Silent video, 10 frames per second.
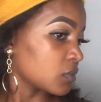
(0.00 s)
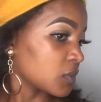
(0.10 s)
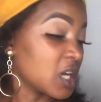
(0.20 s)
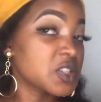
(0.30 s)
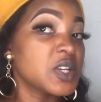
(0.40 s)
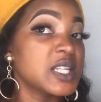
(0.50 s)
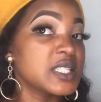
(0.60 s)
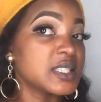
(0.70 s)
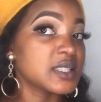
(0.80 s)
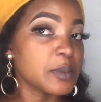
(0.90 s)
Actually
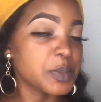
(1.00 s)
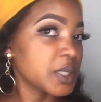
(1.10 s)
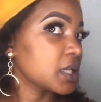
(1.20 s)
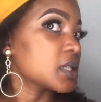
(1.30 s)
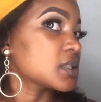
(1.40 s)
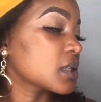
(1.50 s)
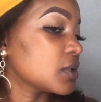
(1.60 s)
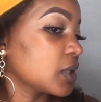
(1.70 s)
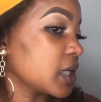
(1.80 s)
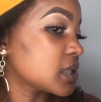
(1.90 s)
disappears. Can
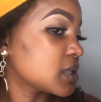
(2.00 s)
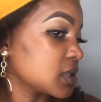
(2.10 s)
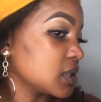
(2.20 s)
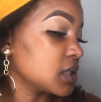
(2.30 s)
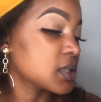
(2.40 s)
you guys see?